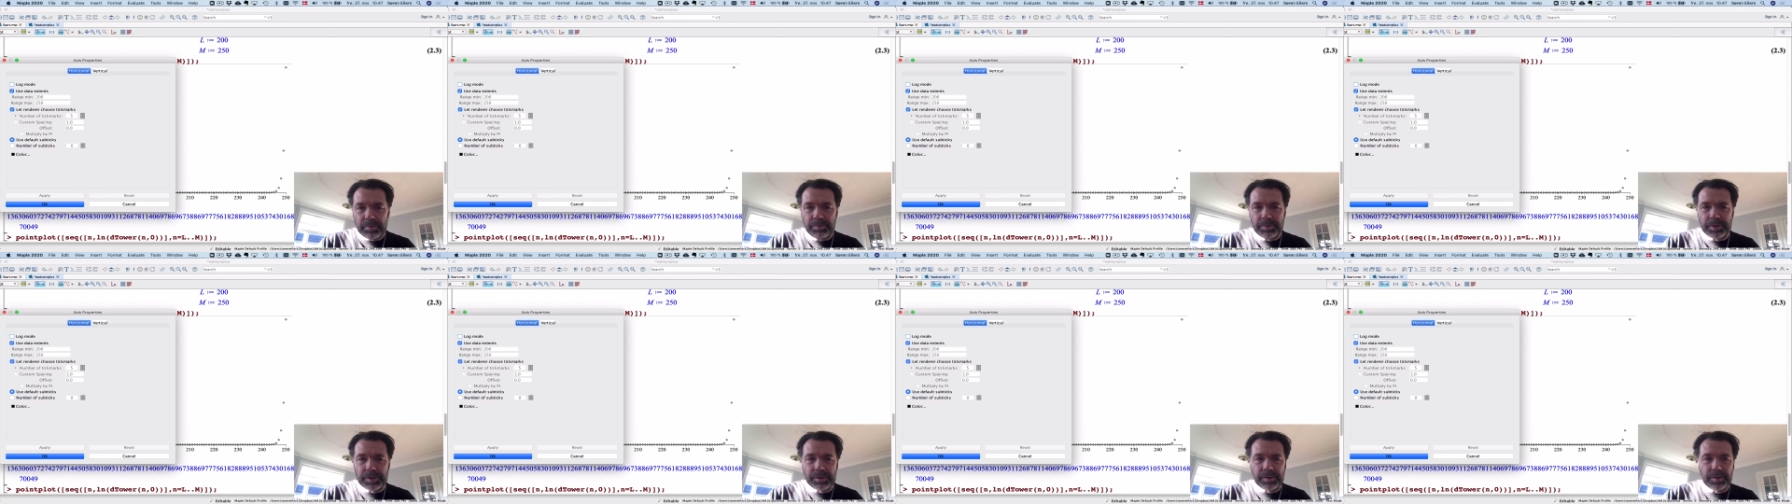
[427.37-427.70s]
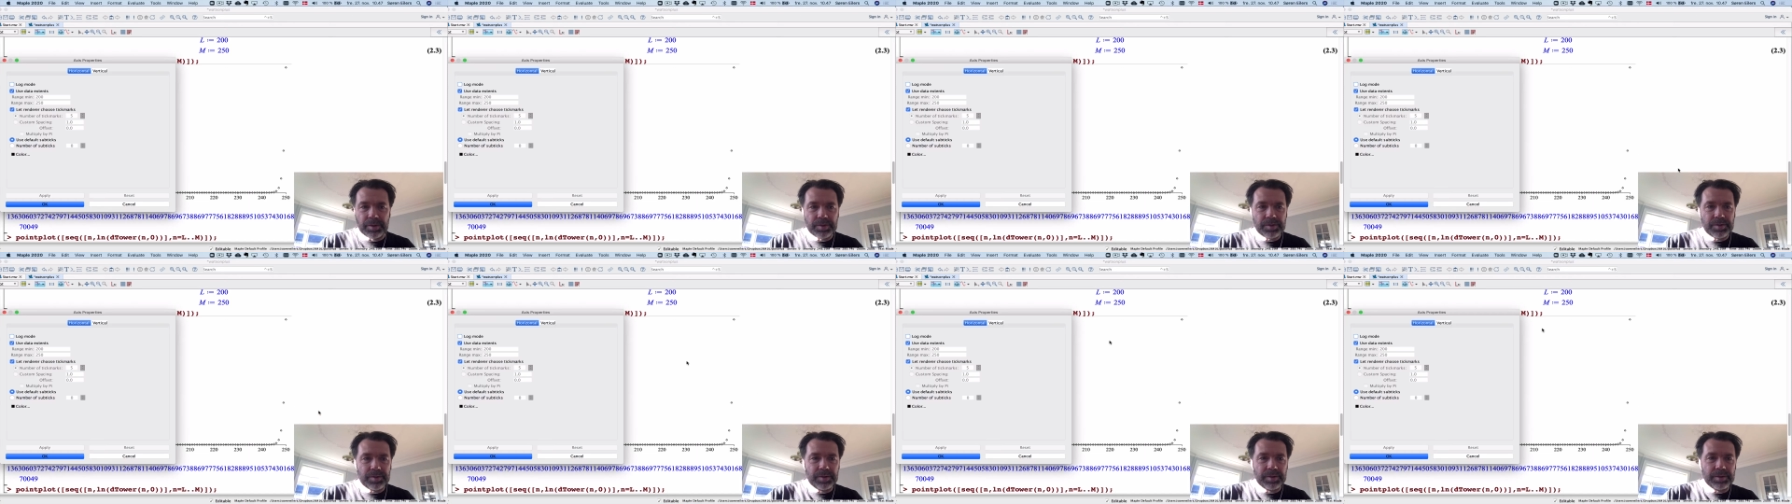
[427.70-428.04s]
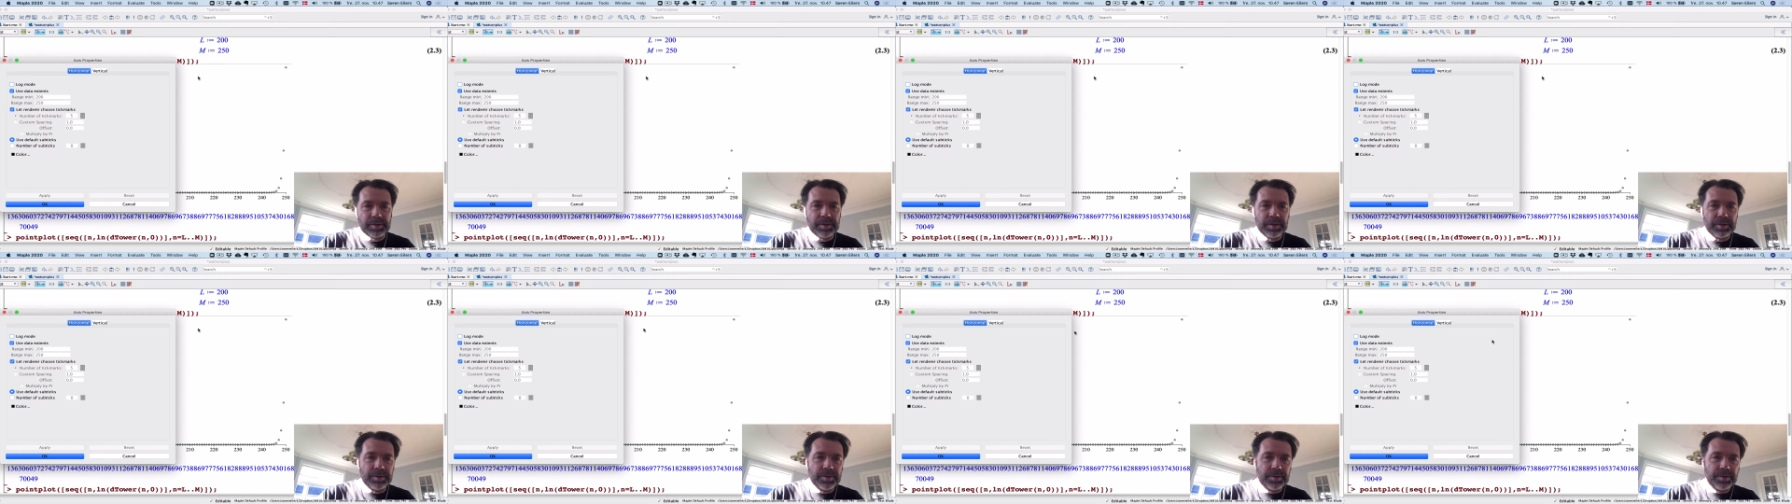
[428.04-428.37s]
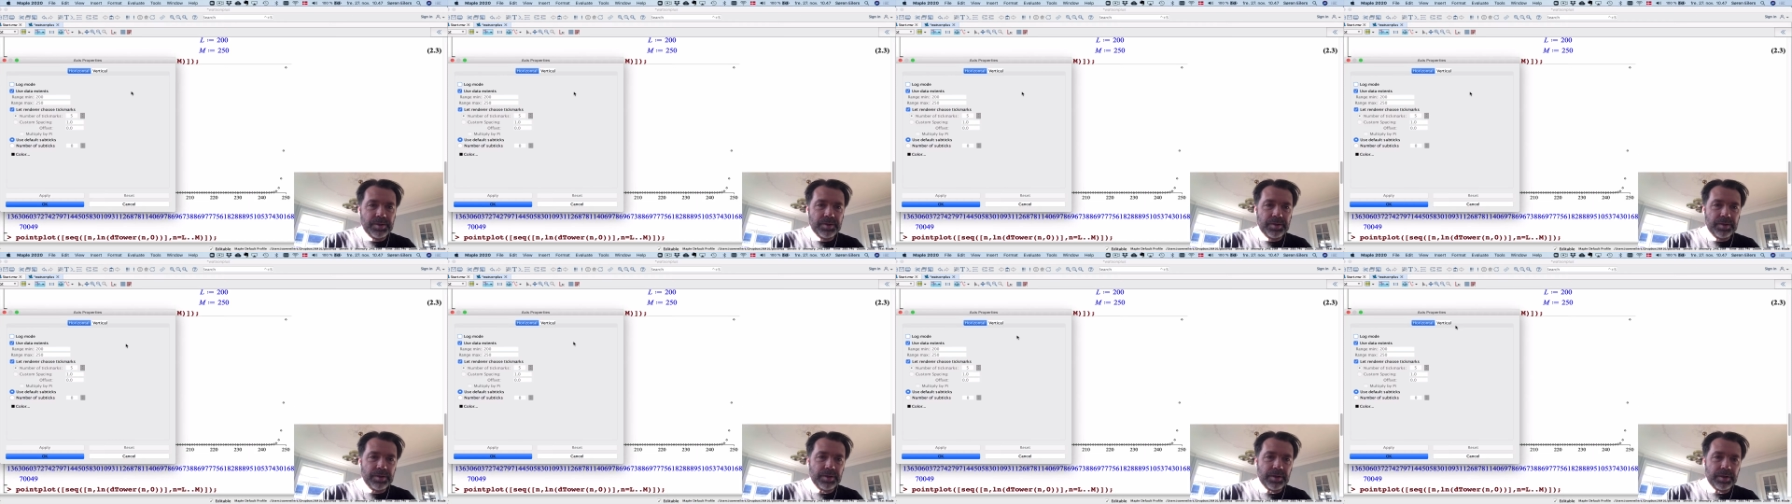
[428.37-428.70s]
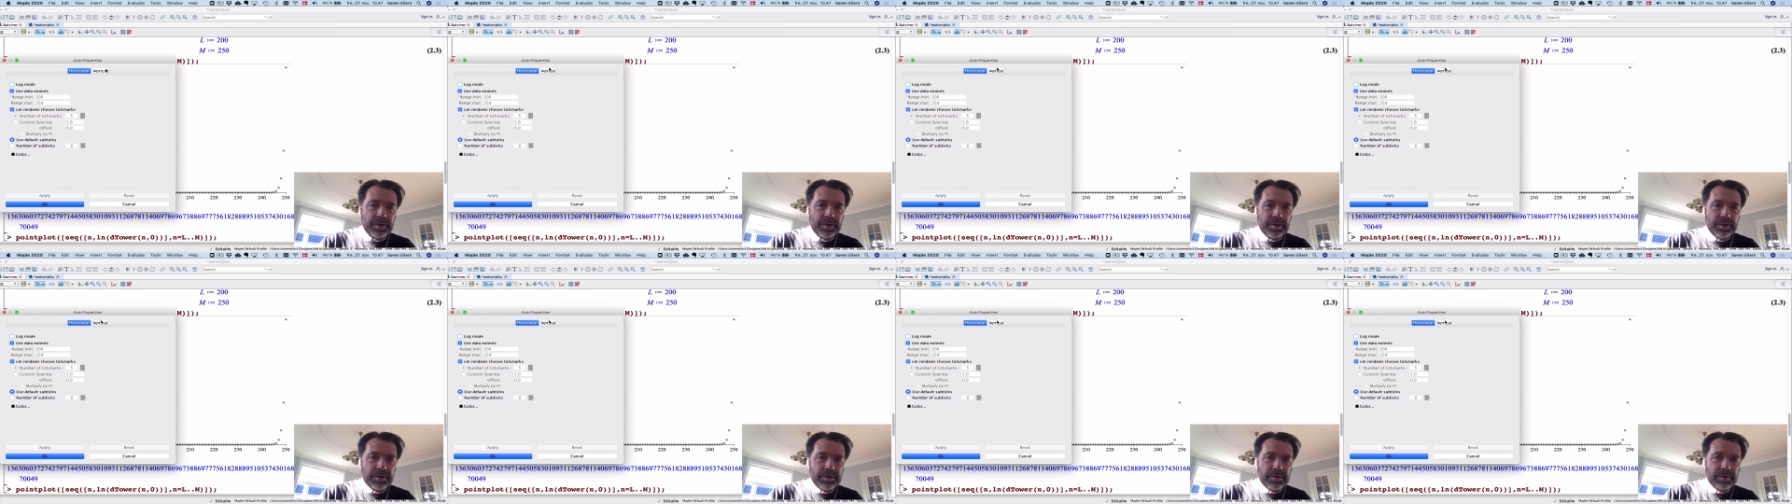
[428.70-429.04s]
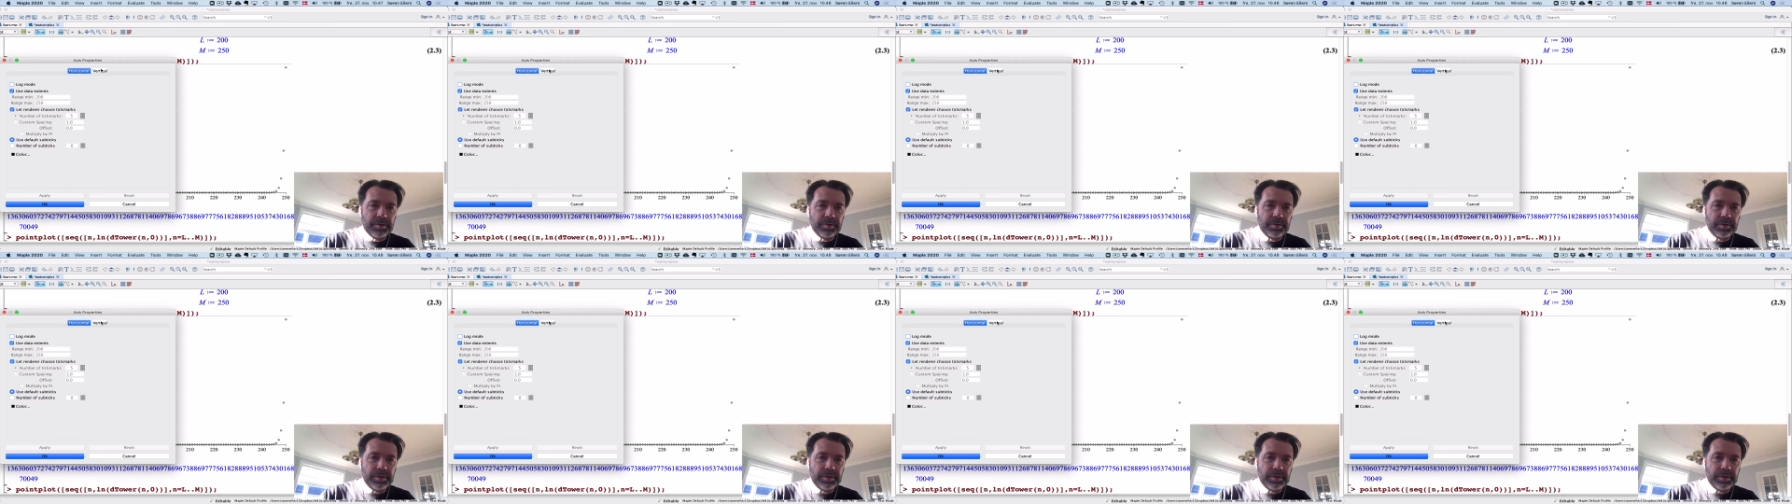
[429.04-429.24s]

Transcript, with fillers: because this is uh,